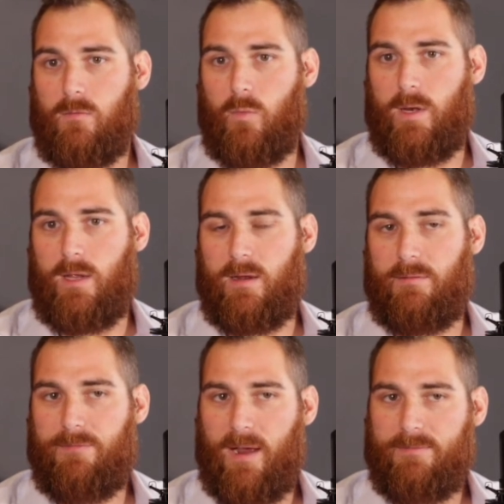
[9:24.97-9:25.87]
we needed
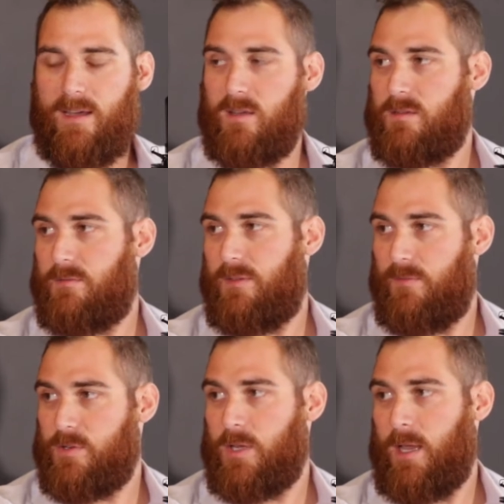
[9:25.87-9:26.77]

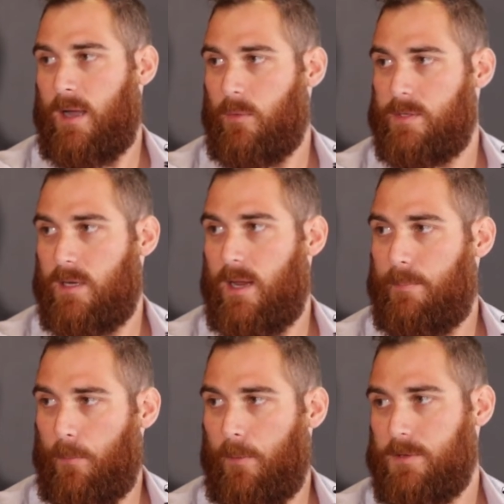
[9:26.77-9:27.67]
5,500 calories a day
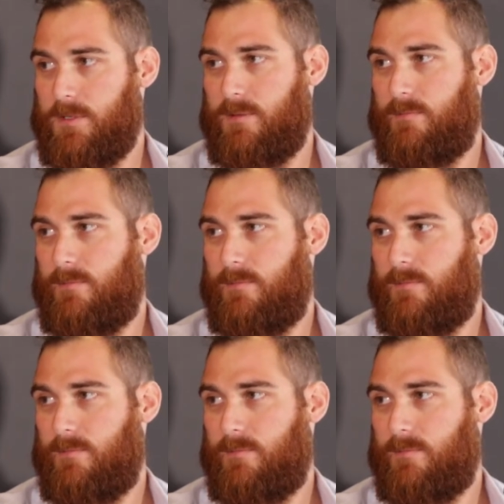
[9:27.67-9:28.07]
per person.